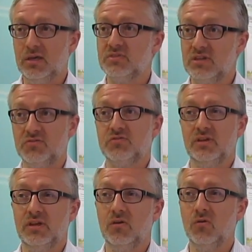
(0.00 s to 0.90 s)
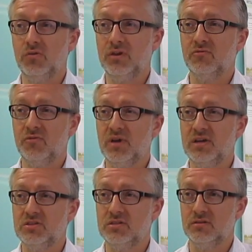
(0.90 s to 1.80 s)
keep centrally all the
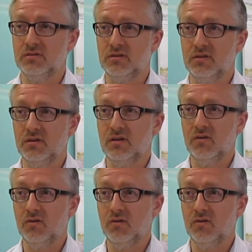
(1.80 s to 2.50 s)
information that